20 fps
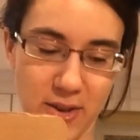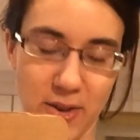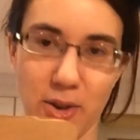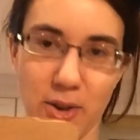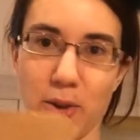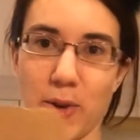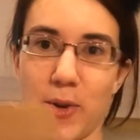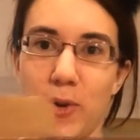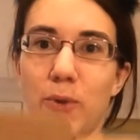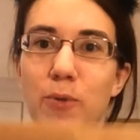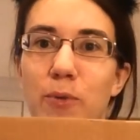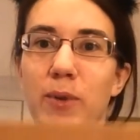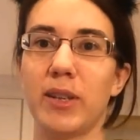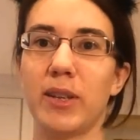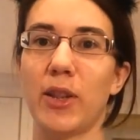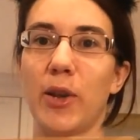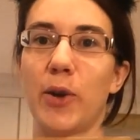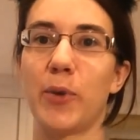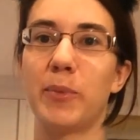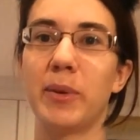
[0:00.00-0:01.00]
So we'll
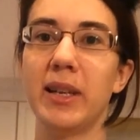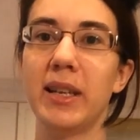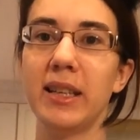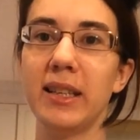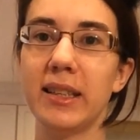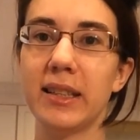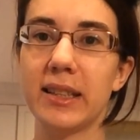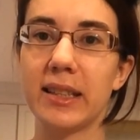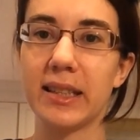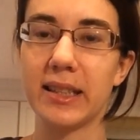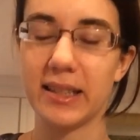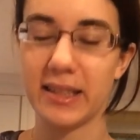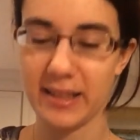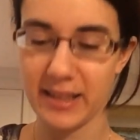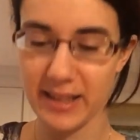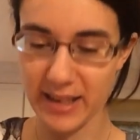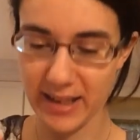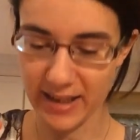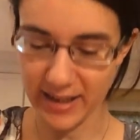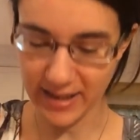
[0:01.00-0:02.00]
open it
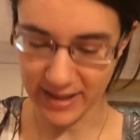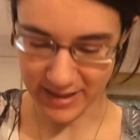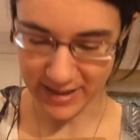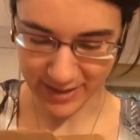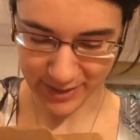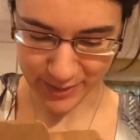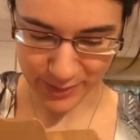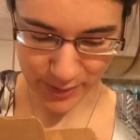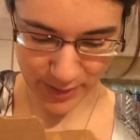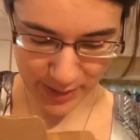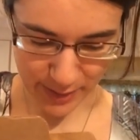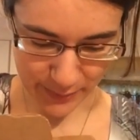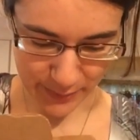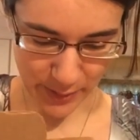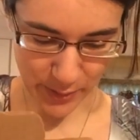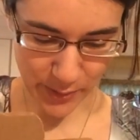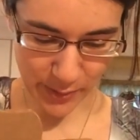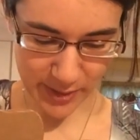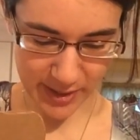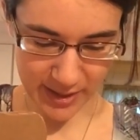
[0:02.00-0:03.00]
and I'll try to
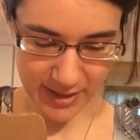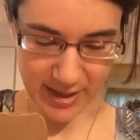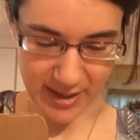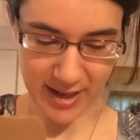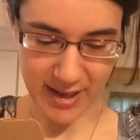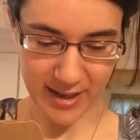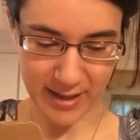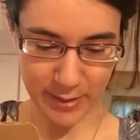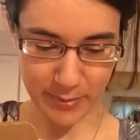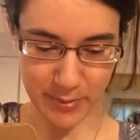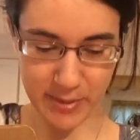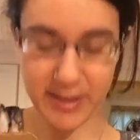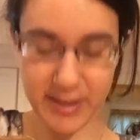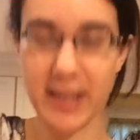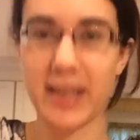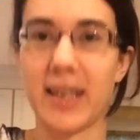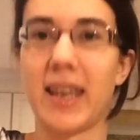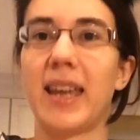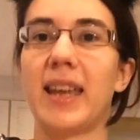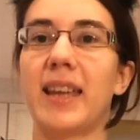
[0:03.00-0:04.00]
record it as best I
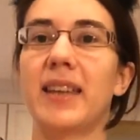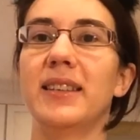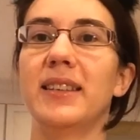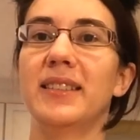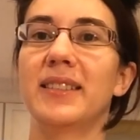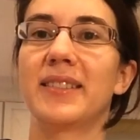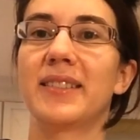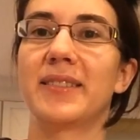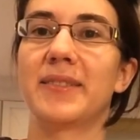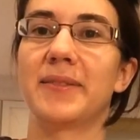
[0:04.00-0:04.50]
can.